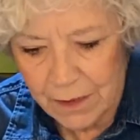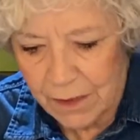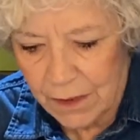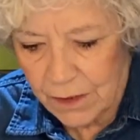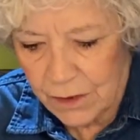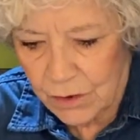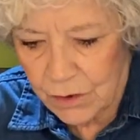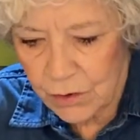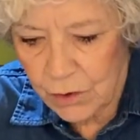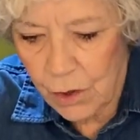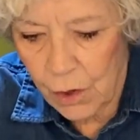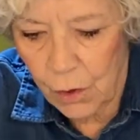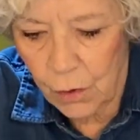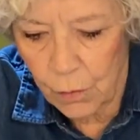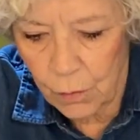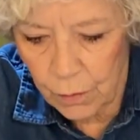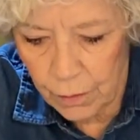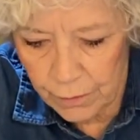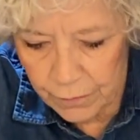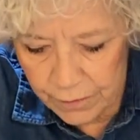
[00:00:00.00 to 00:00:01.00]

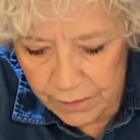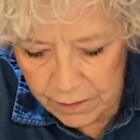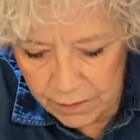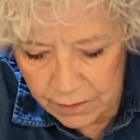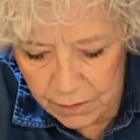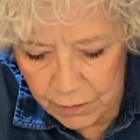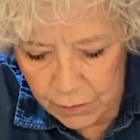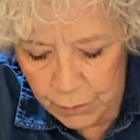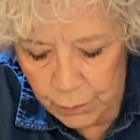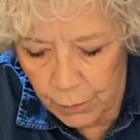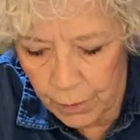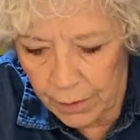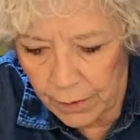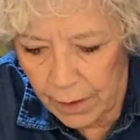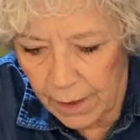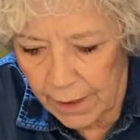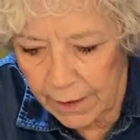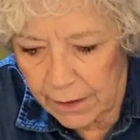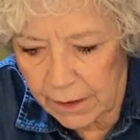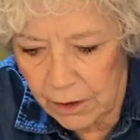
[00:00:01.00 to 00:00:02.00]
So this is where
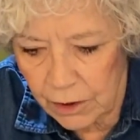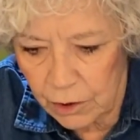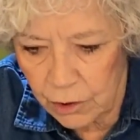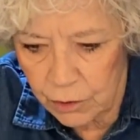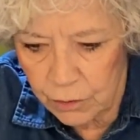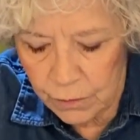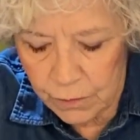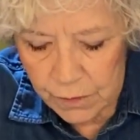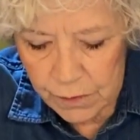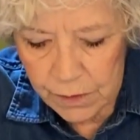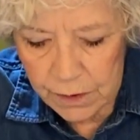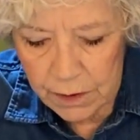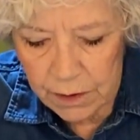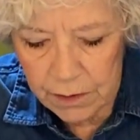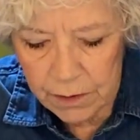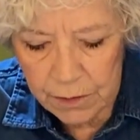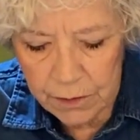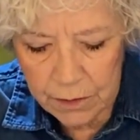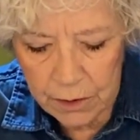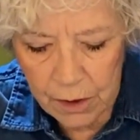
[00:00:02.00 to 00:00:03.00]
I can use
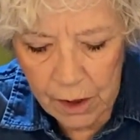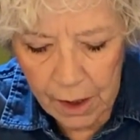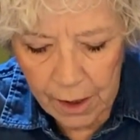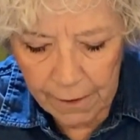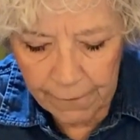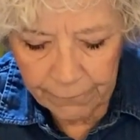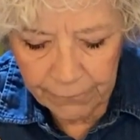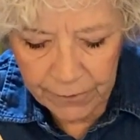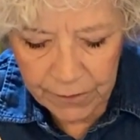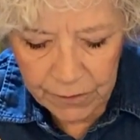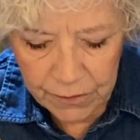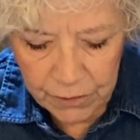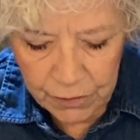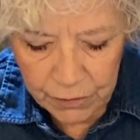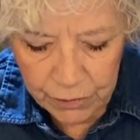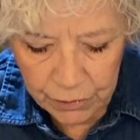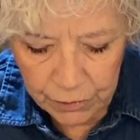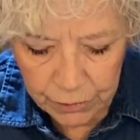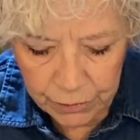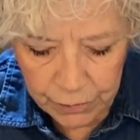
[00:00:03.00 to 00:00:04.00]
these coffee
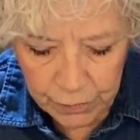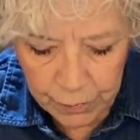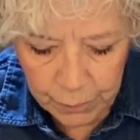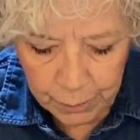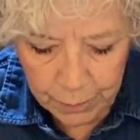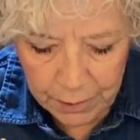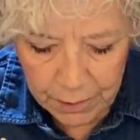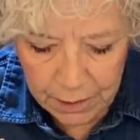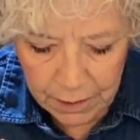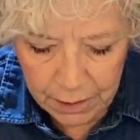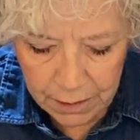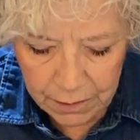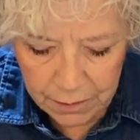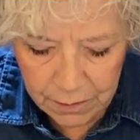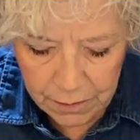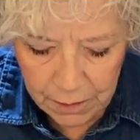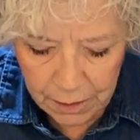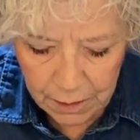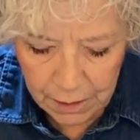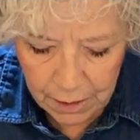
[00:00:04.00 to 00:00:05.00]
stirrers
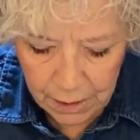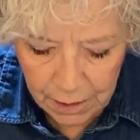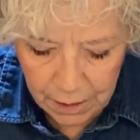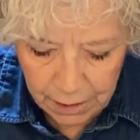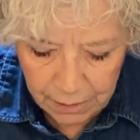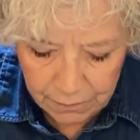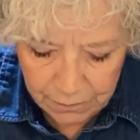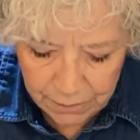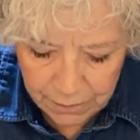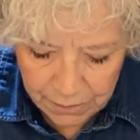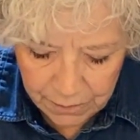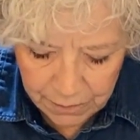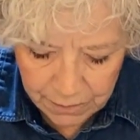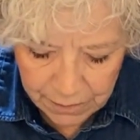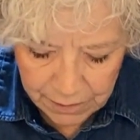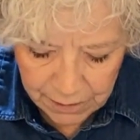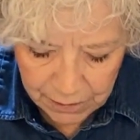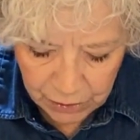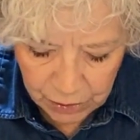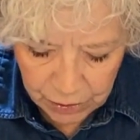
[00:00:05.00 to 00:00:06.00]
because this is
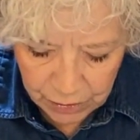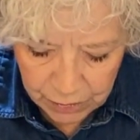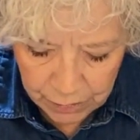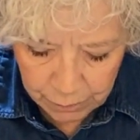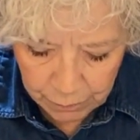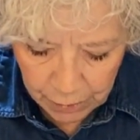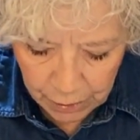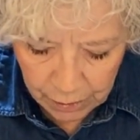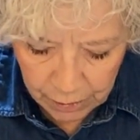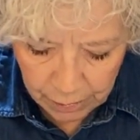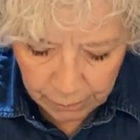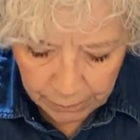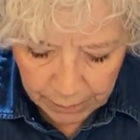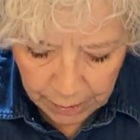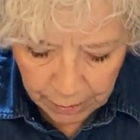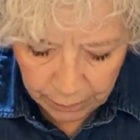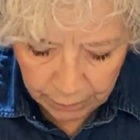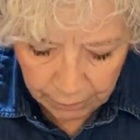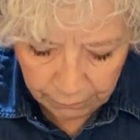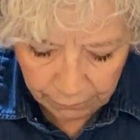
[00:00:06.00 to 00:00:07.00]
such a small
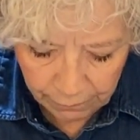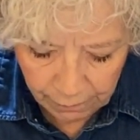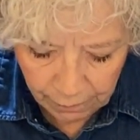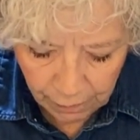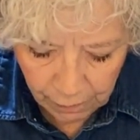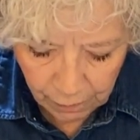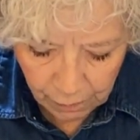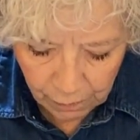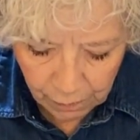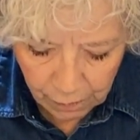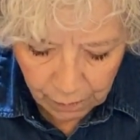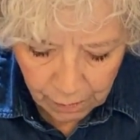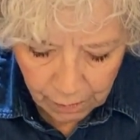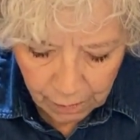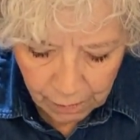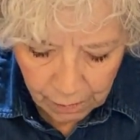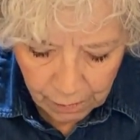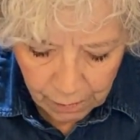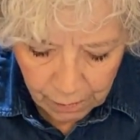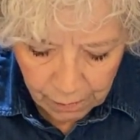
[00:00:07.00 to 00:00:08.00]
amount
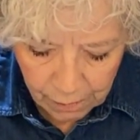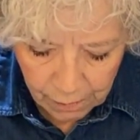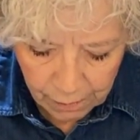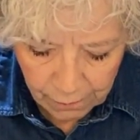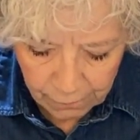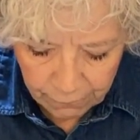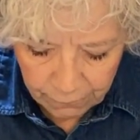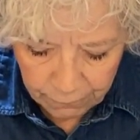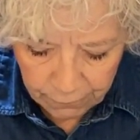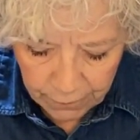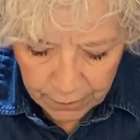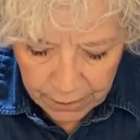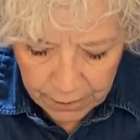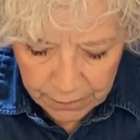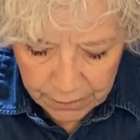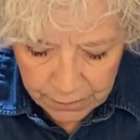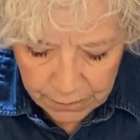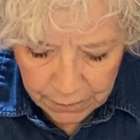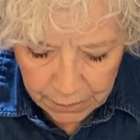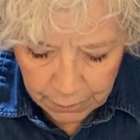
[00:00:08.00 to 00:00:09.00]
of
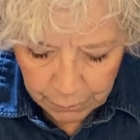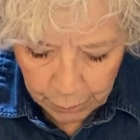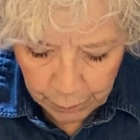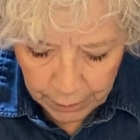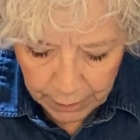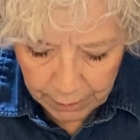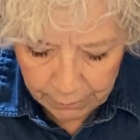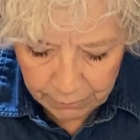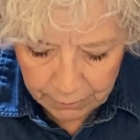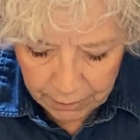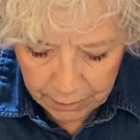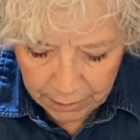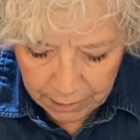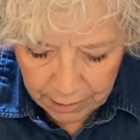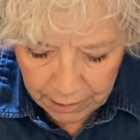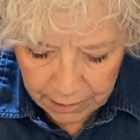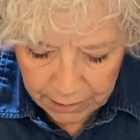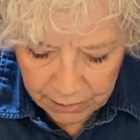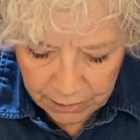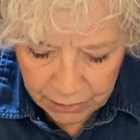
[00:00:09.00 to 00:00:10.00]
resin. But I'm going to
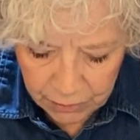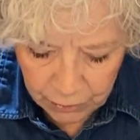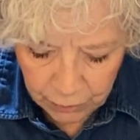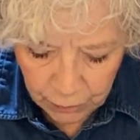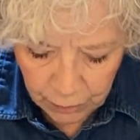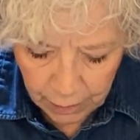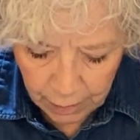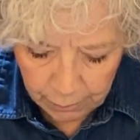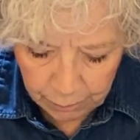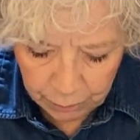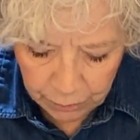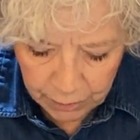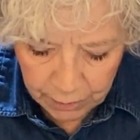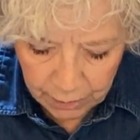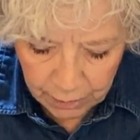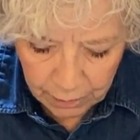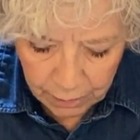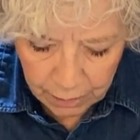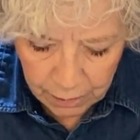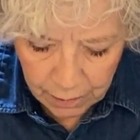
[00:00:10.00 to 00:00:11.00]
kind of scrape the